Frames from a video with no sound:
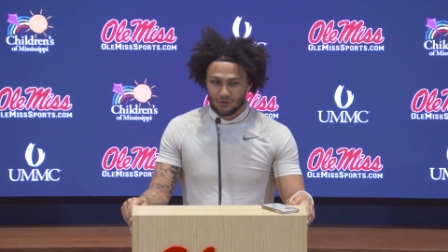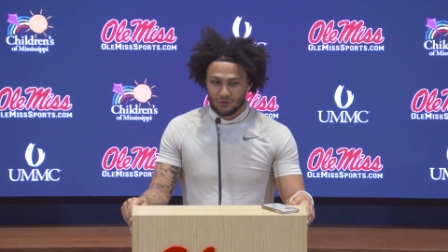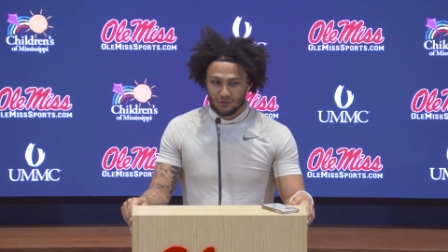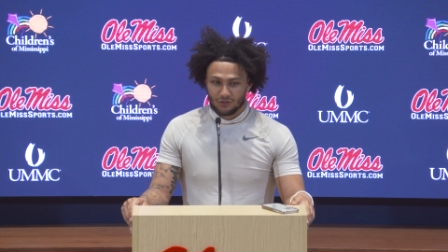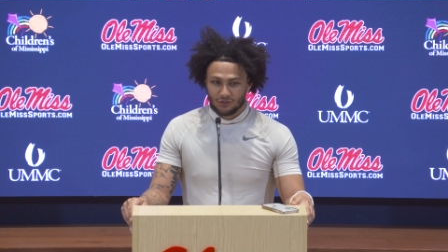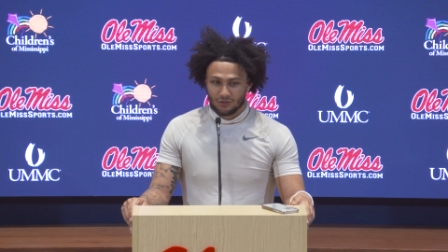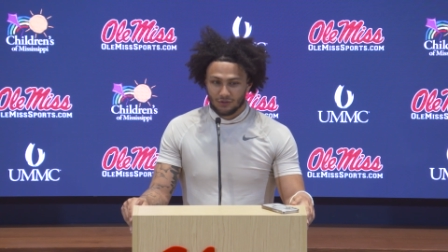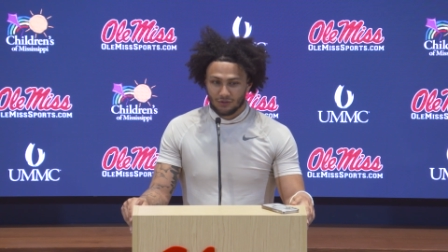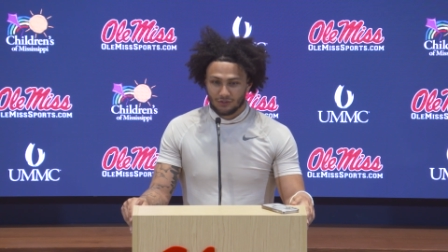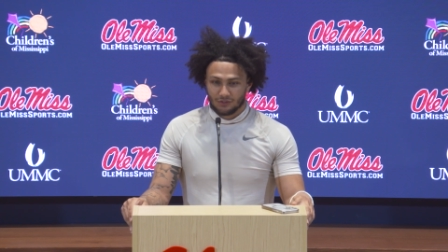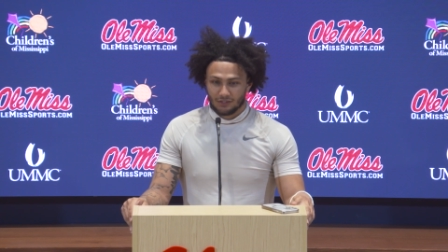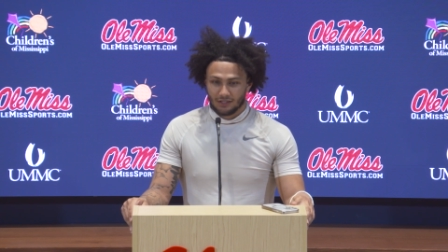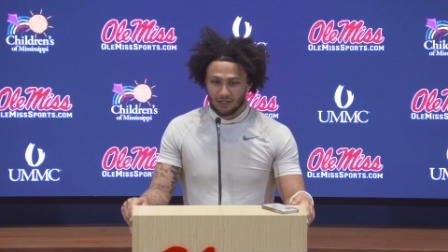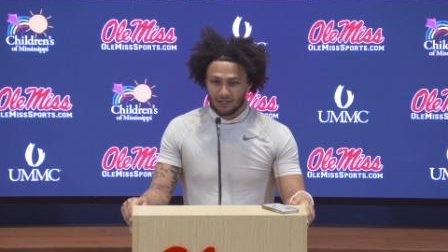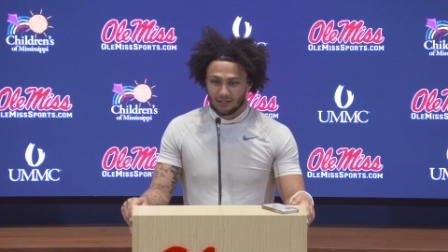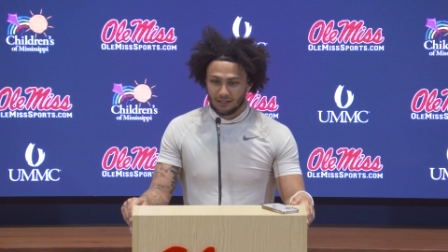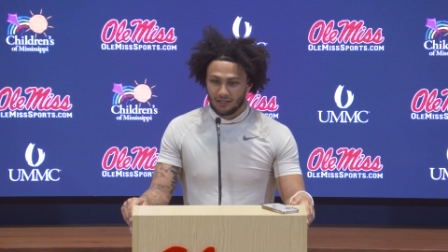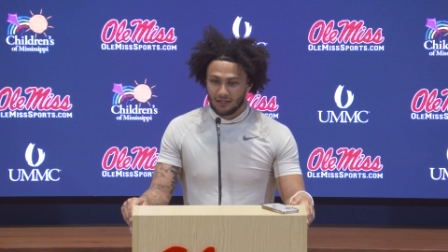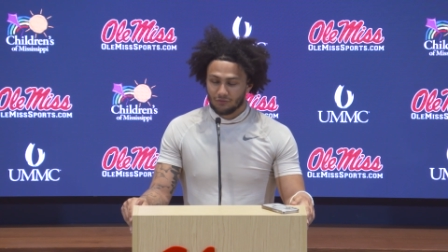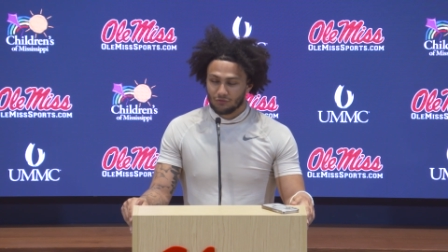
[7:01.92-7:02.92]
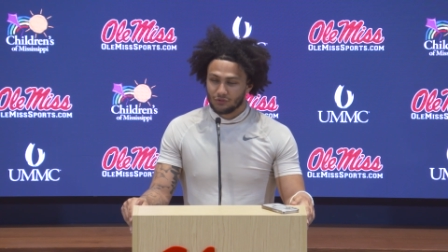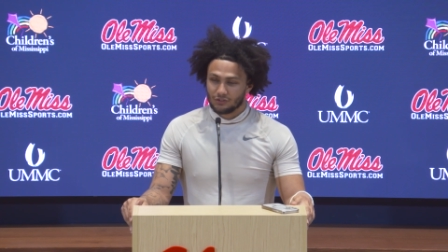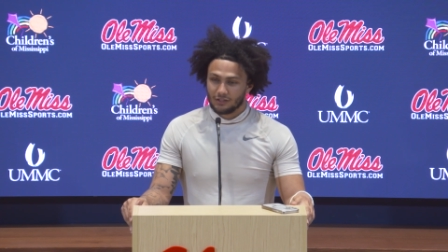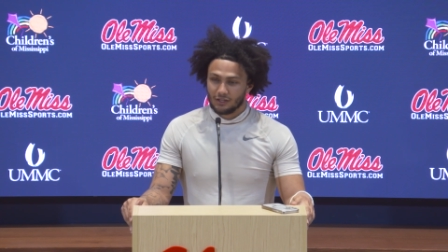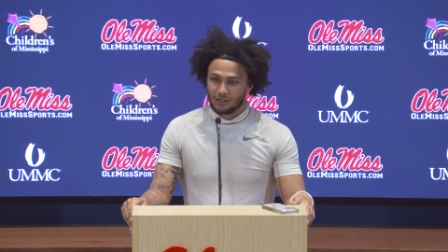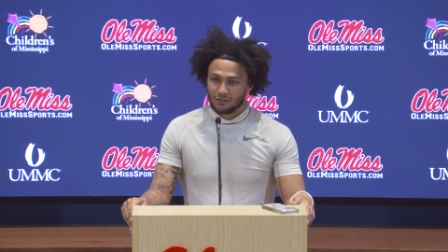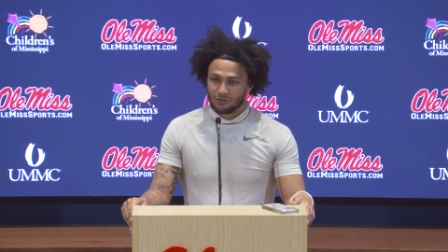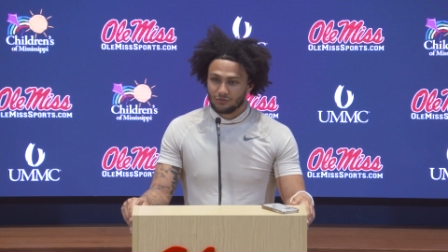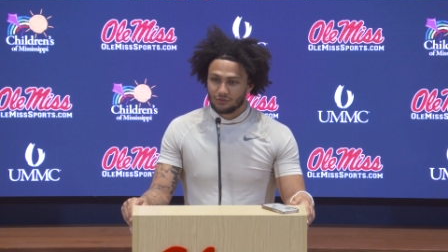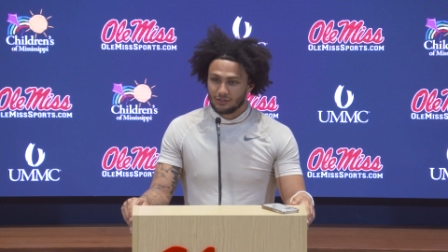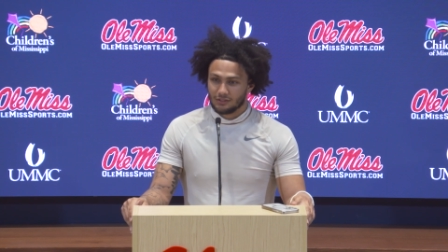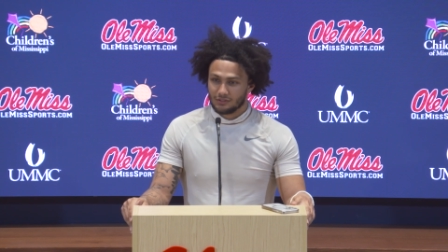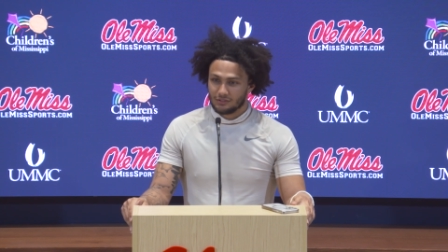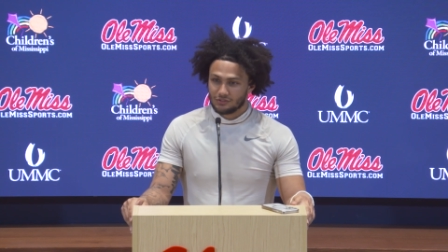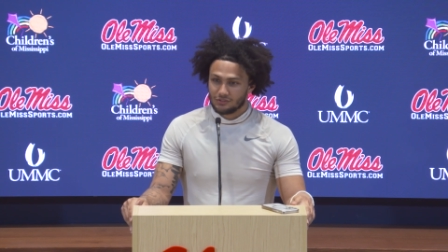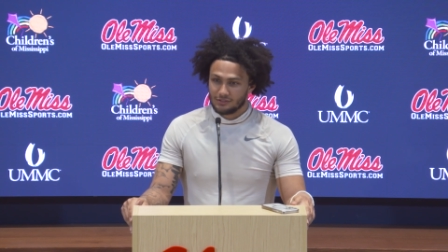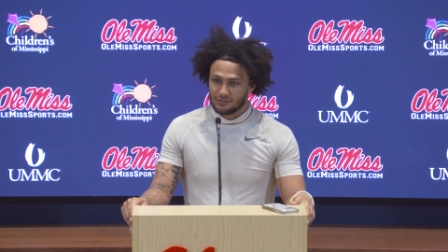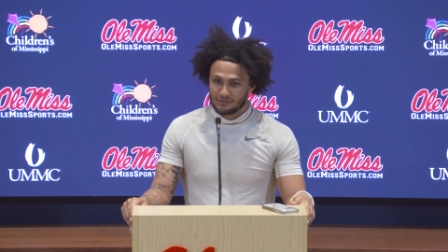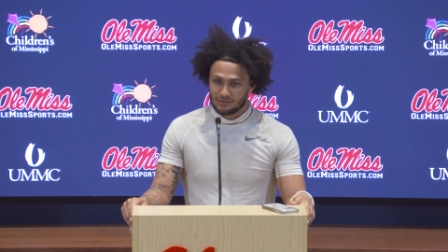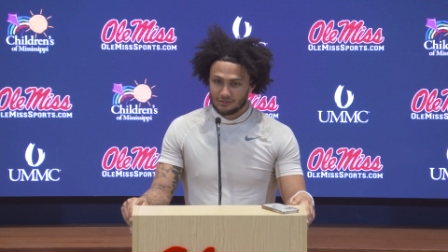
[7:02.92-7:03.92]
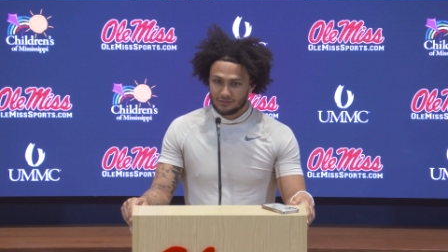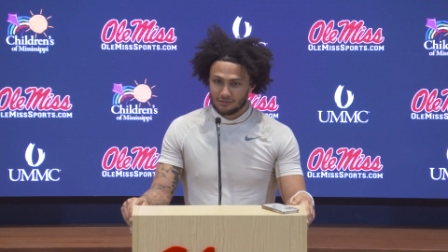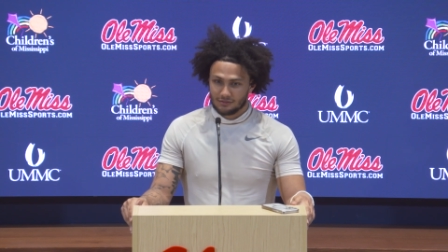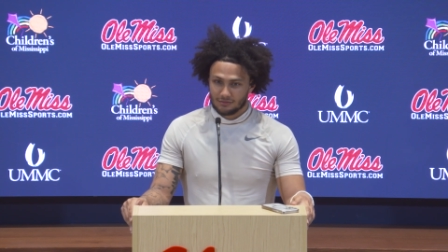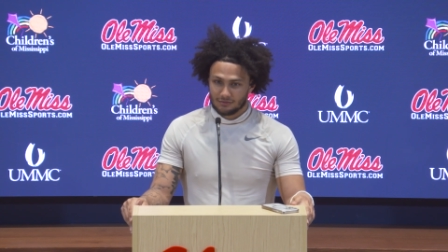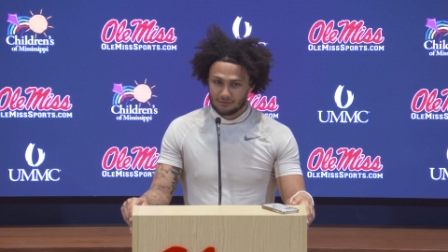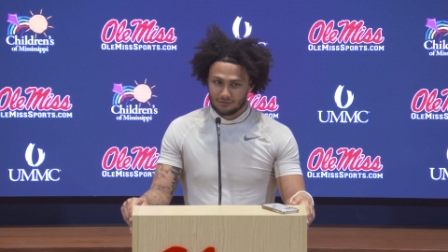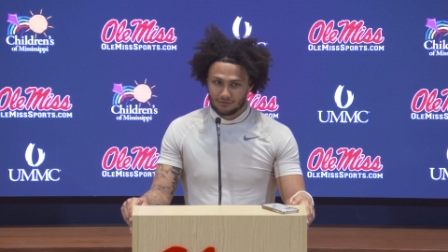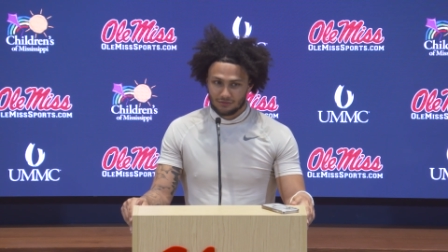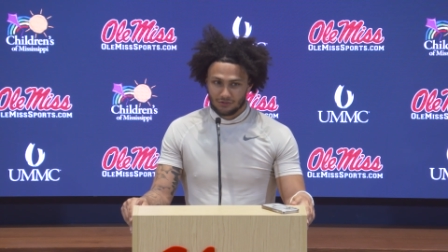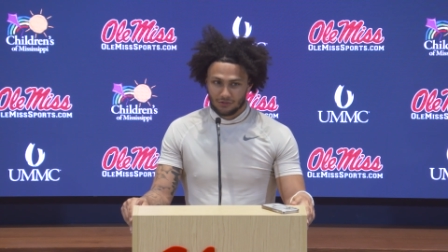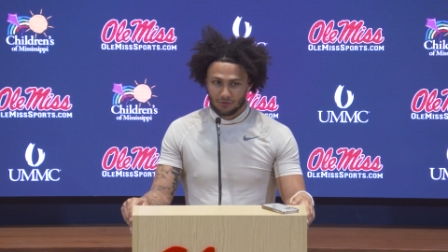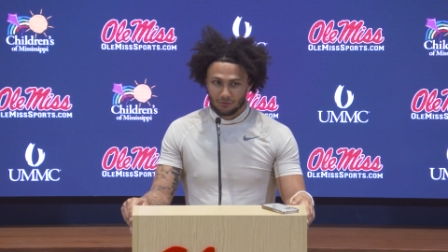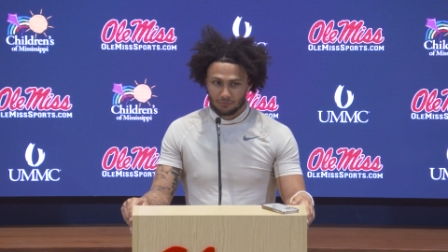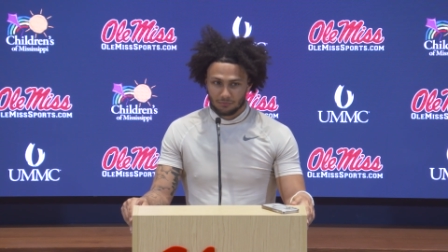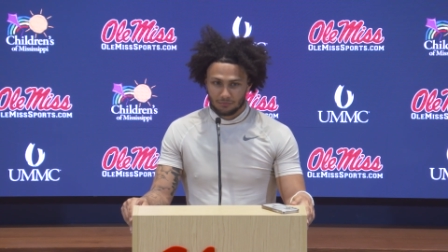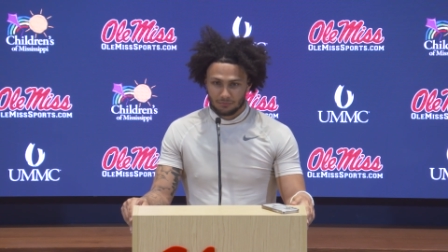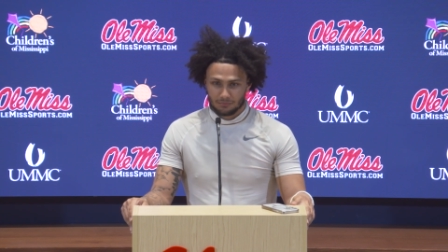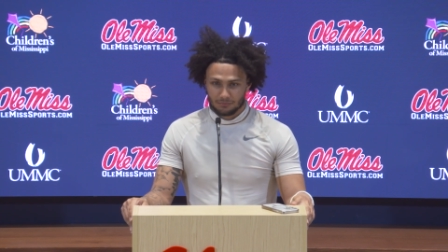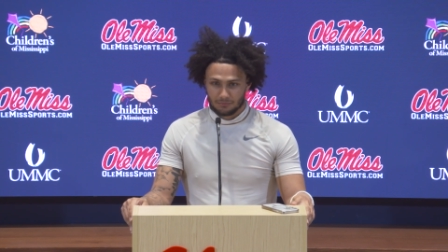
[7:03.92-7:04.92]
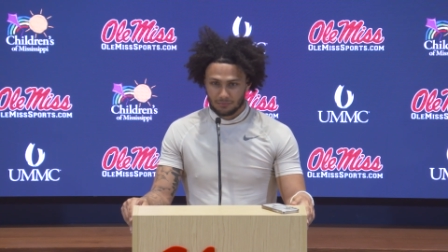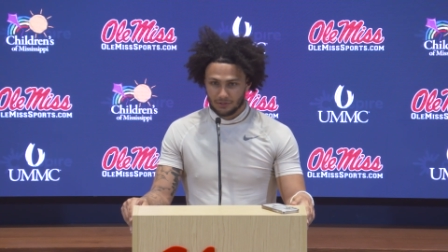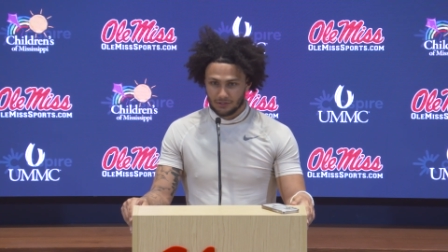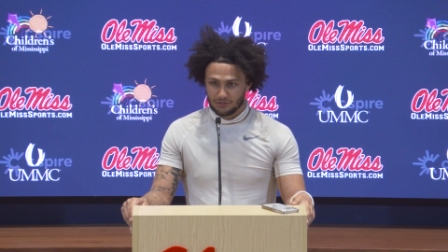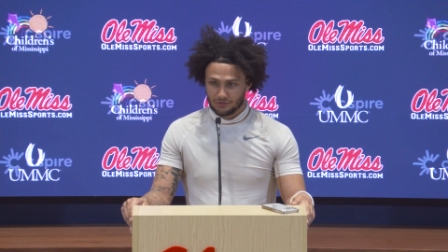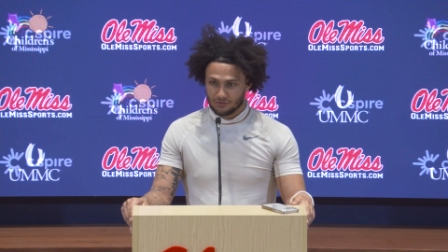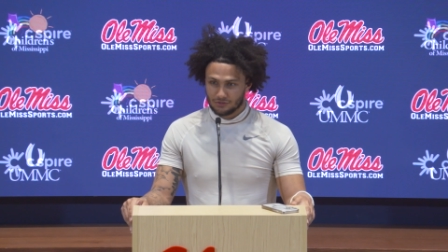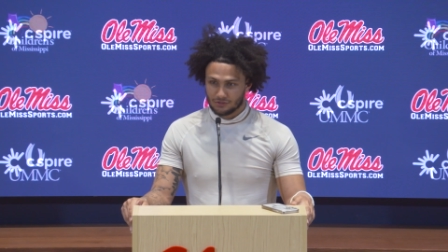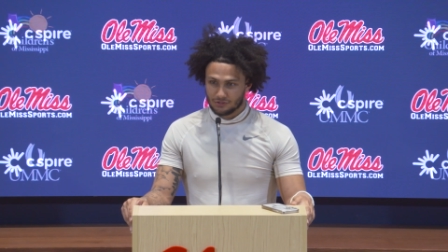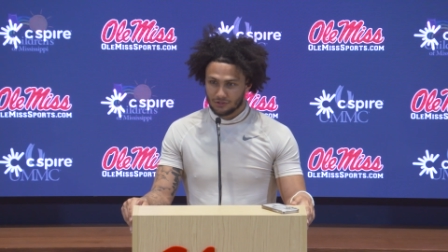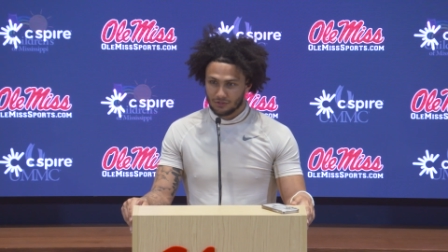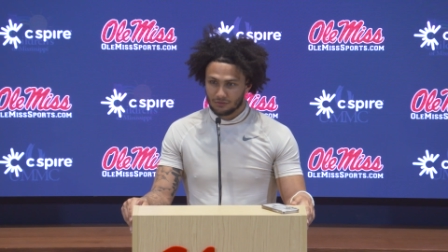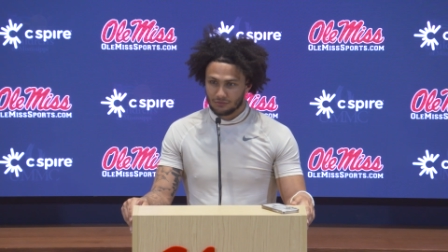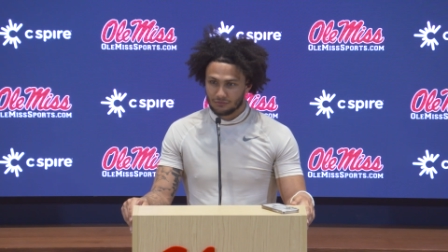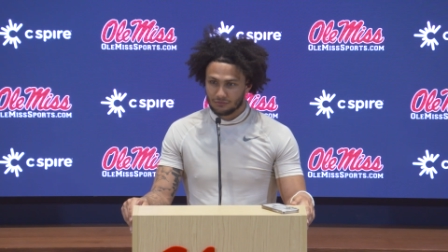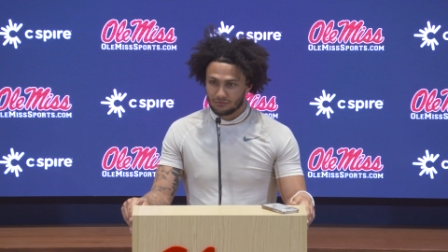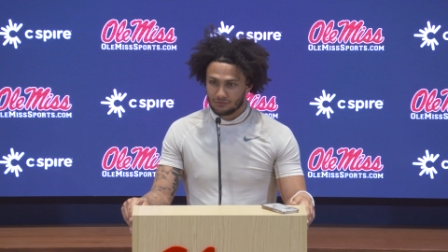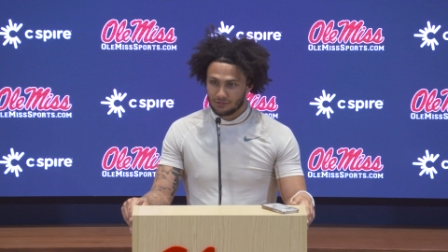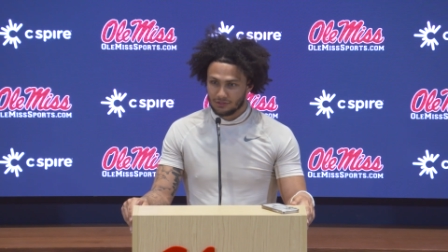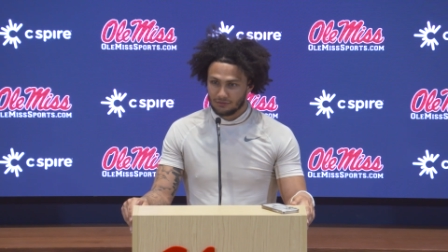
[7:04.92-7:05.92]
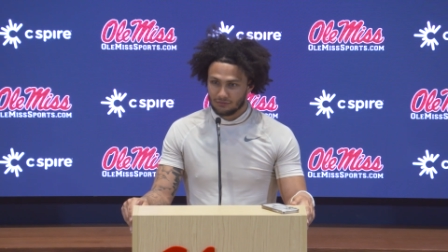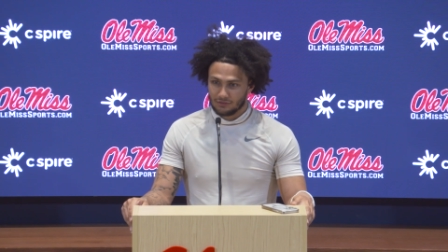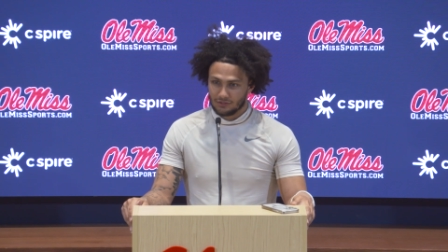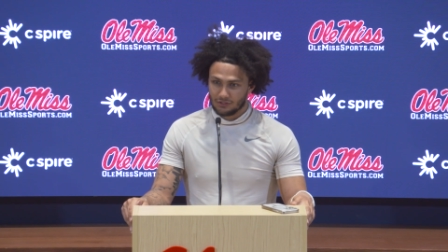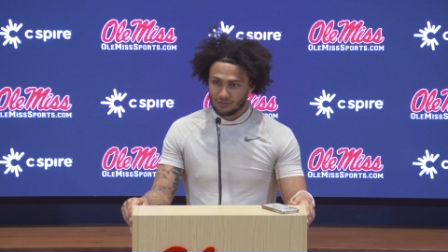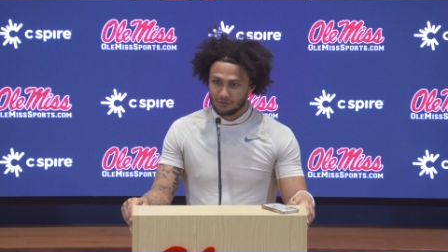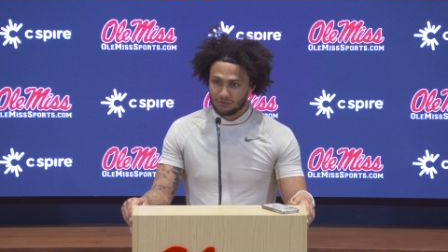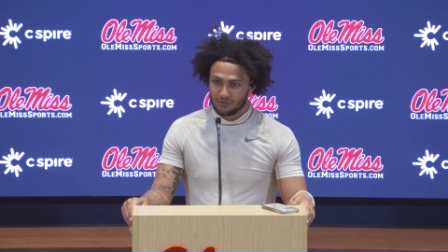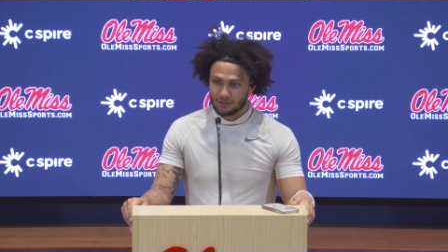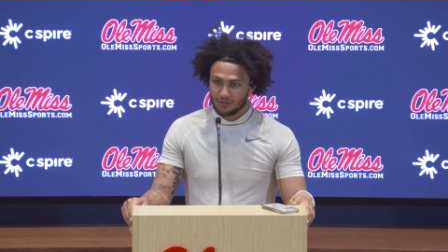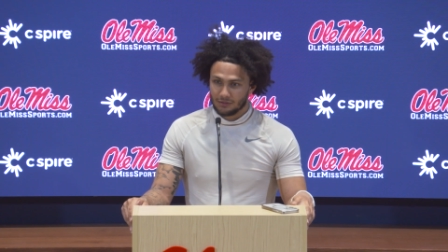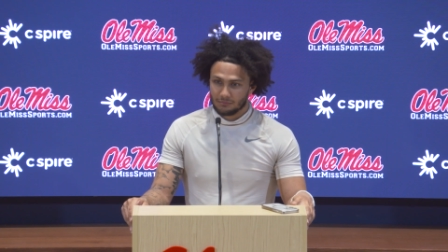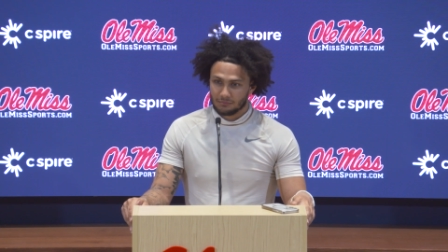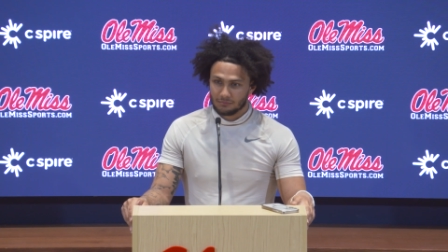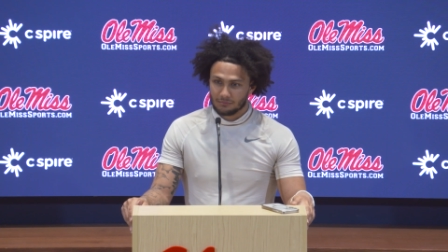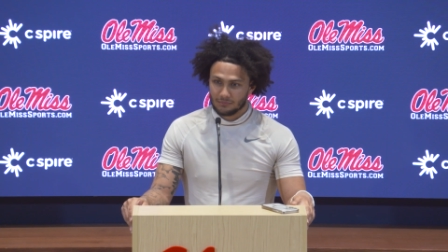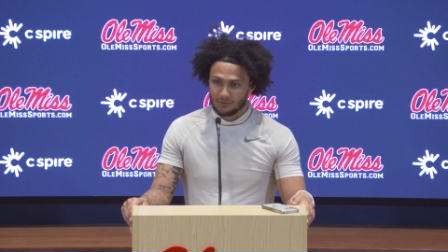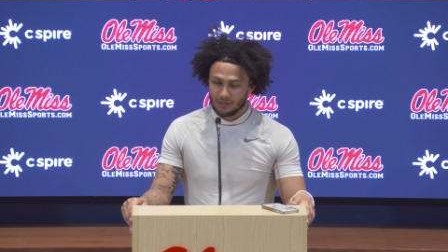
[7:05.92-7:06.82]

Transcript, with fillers: you know, not every day you get a chance to, you know, play as yourself in a video game.